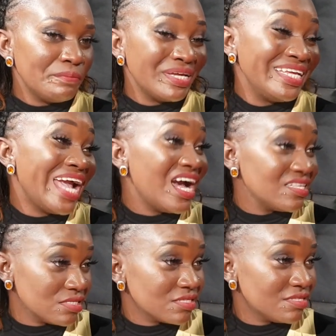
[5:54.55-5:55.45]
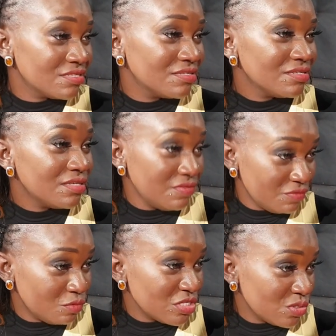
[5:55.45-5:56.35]
but he asked if
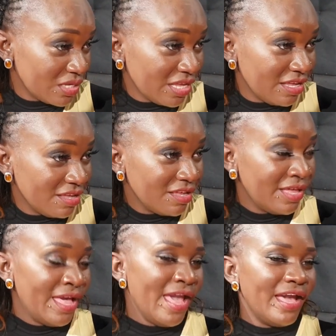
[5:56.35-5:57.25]
it was okay, mm-hmm.